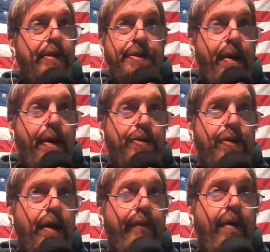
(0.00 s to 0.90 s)
just make sure
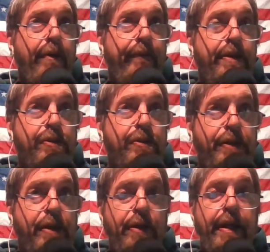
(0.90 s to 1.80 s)
you have all the features
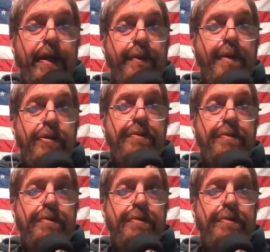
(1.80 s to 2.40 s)
and you're getting the